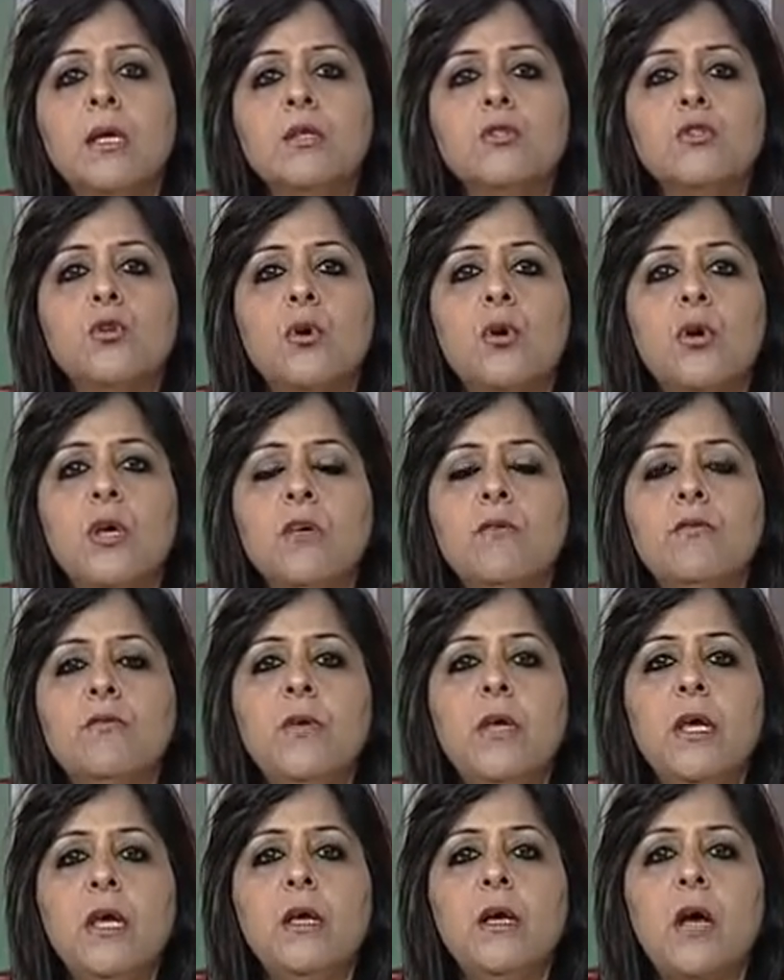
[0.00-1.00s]
So if
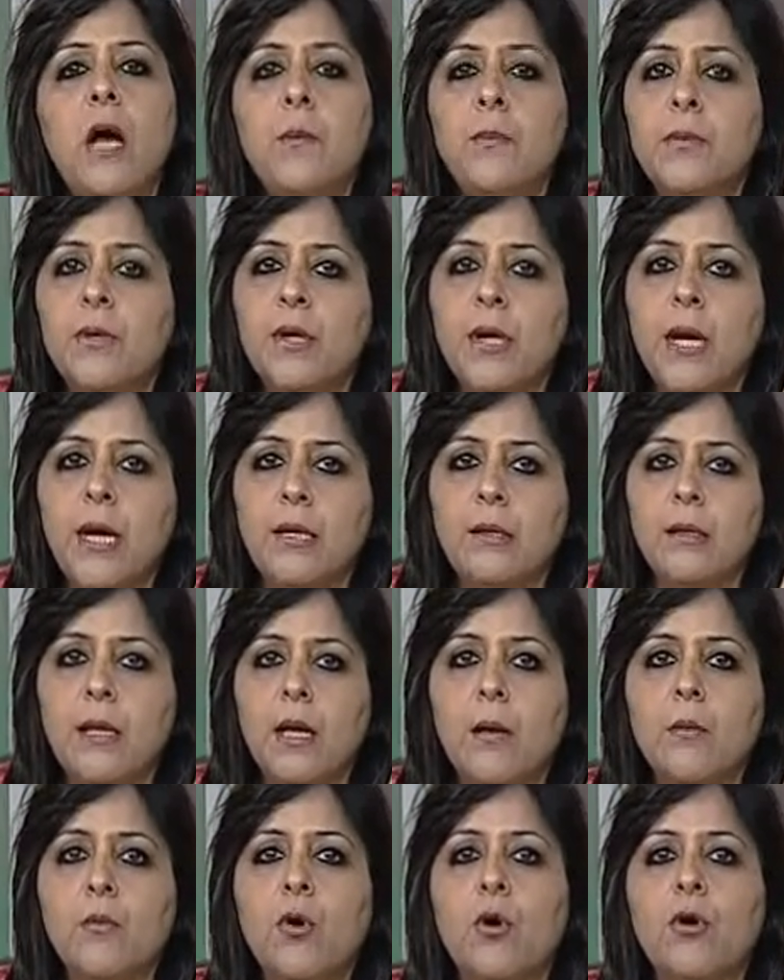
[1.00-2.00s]
we upgrade
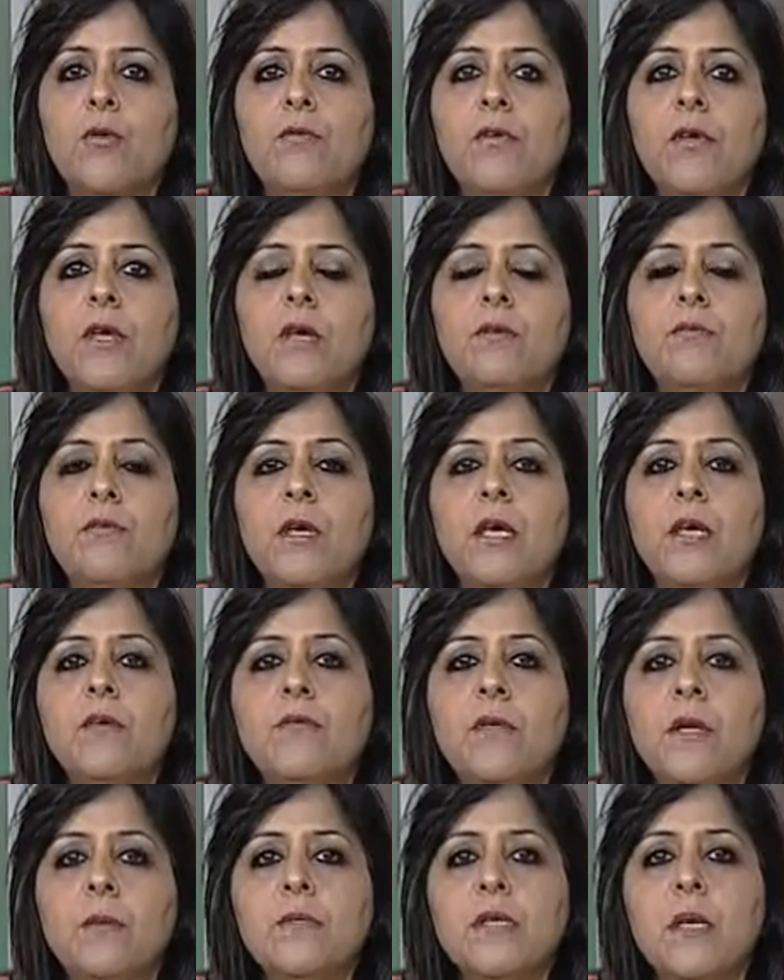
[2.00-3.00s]
them or if we, if we
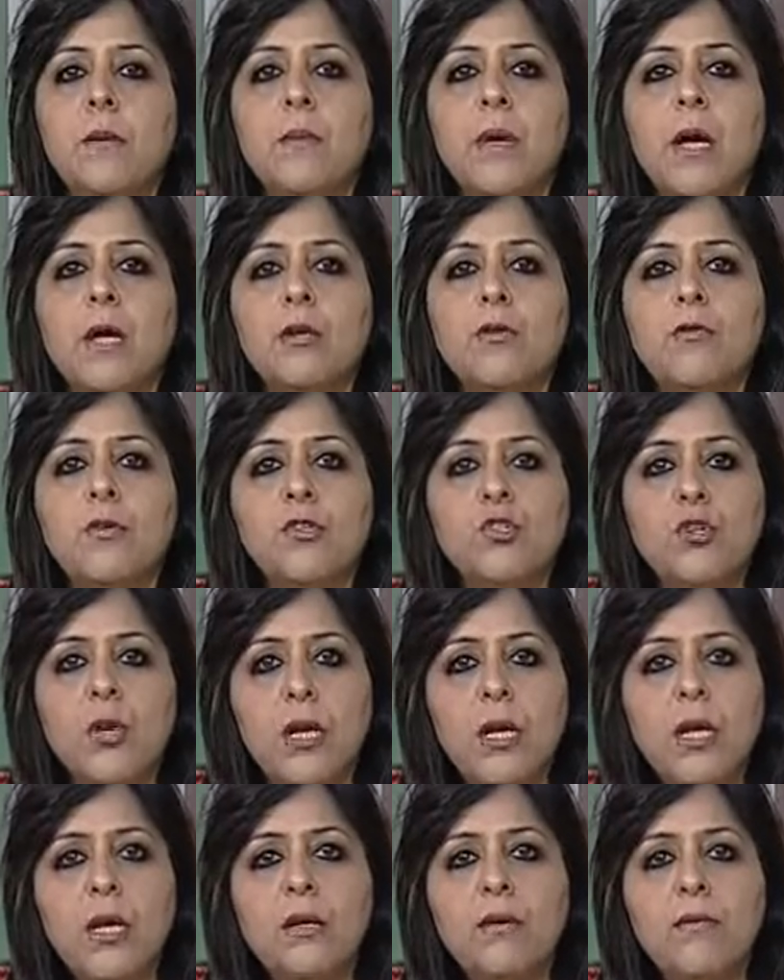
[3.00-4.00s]
give them some kind of a
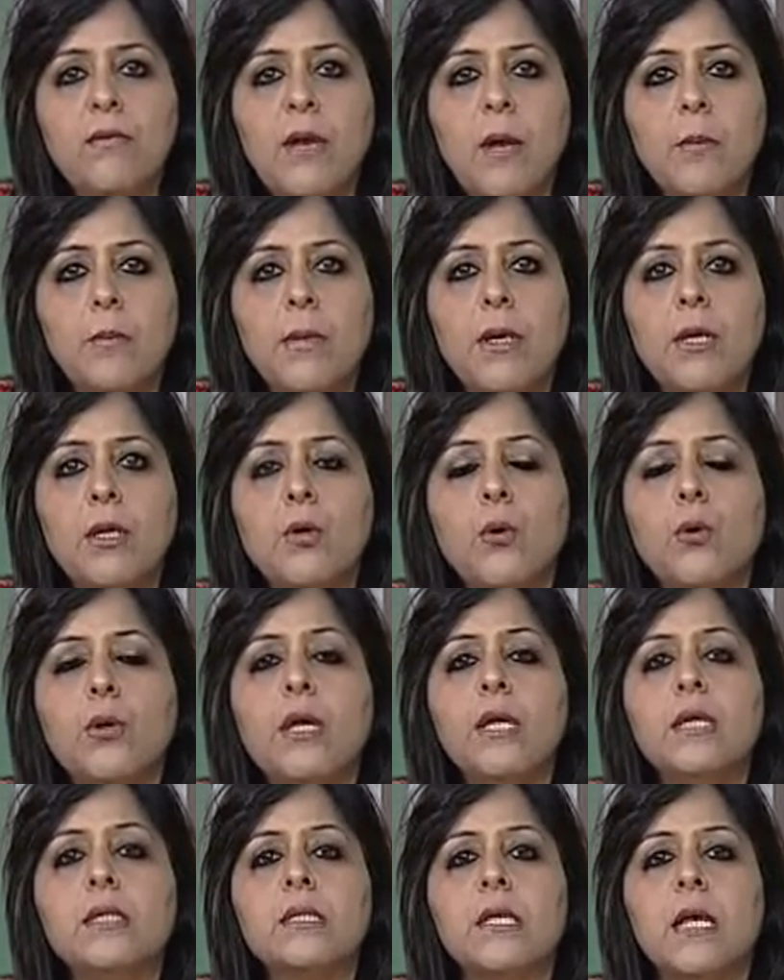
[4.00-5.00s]
training and development, your
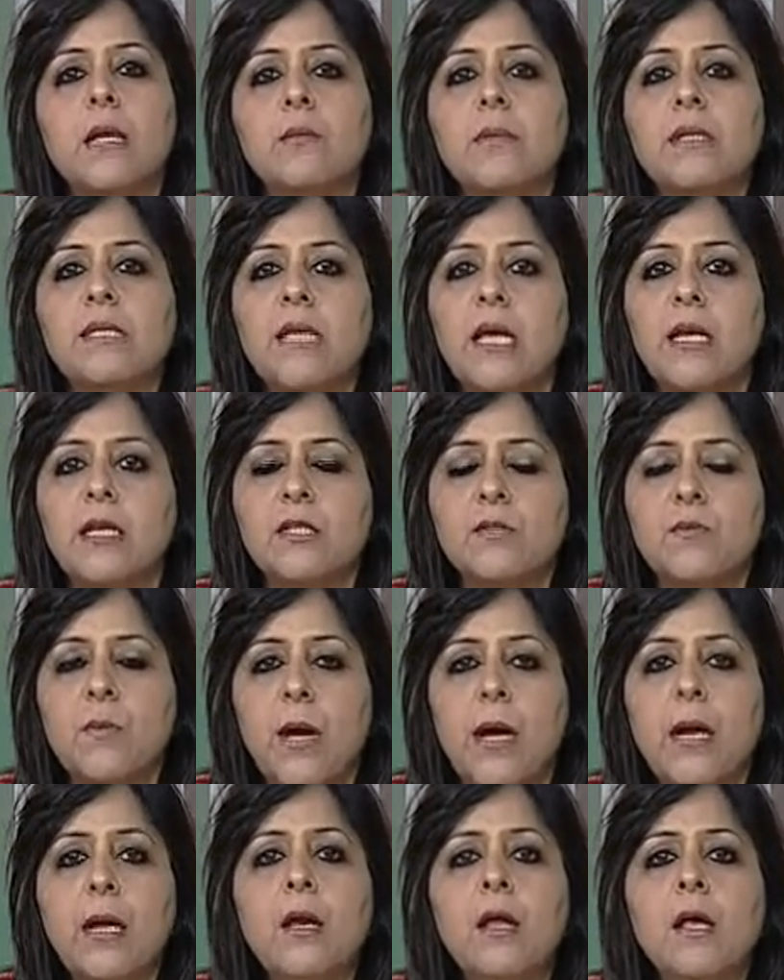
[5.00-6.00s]
needs can be
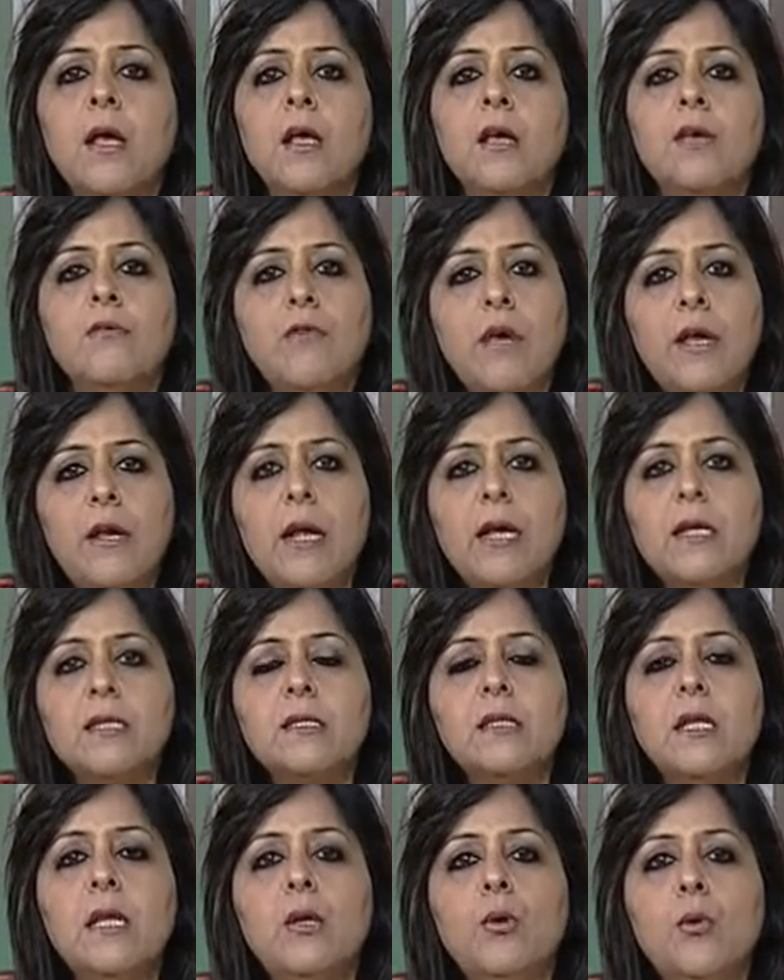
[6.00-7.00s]
satisfied.
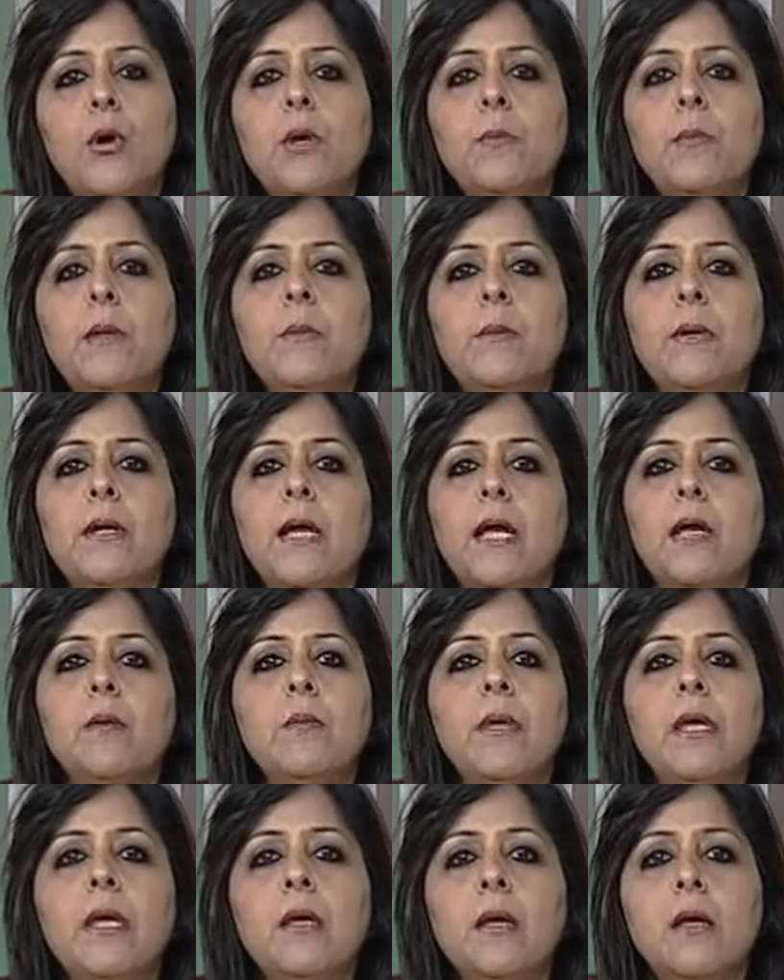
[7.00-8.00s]
Whereas the lower people
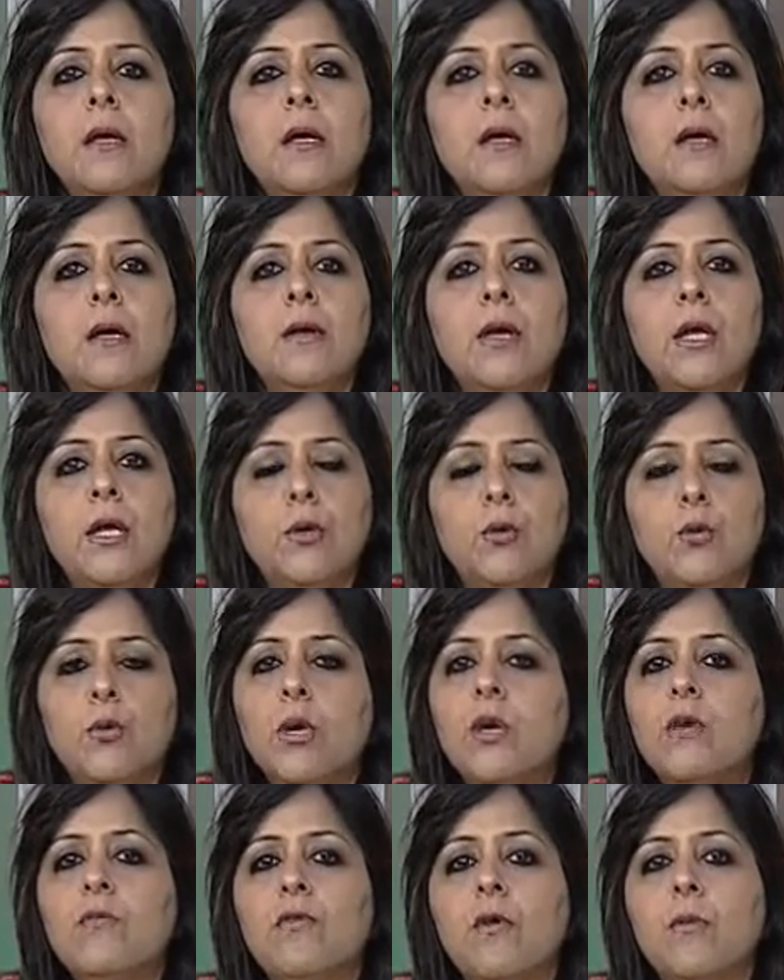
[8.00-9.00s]
can be
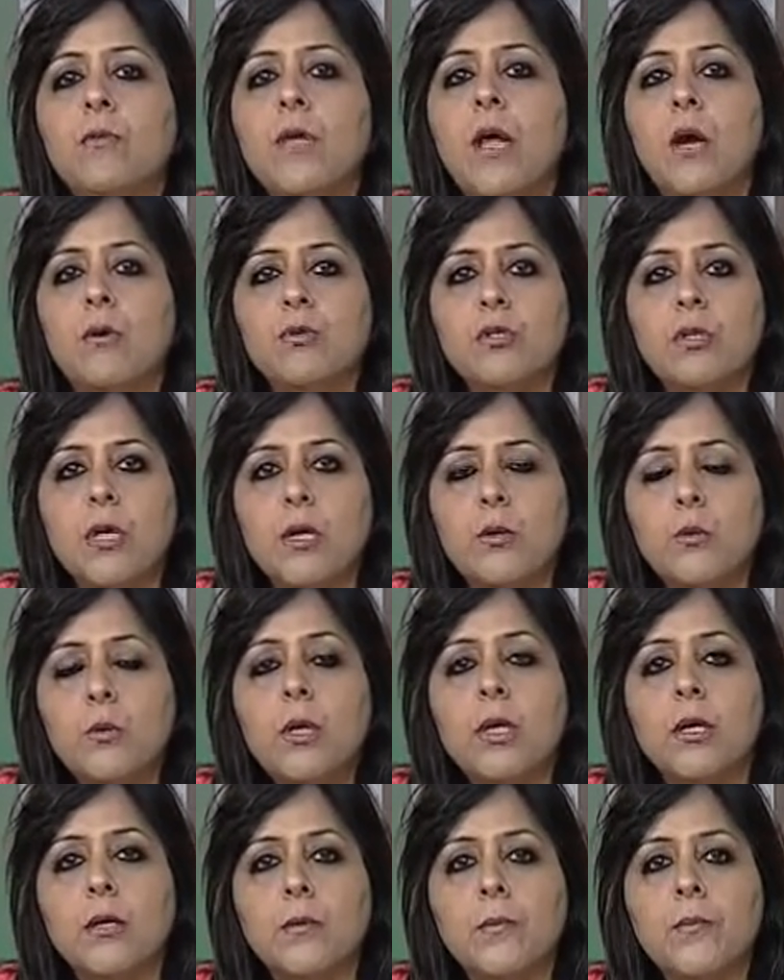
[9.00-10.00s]
recruited from the outside
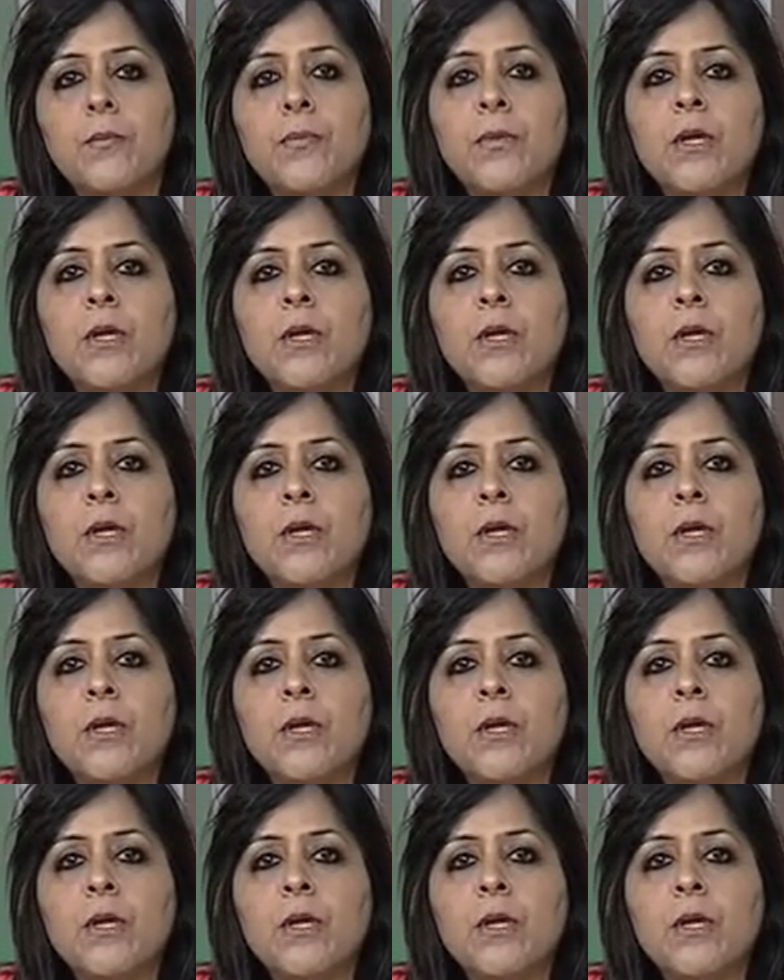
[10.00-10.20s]
world.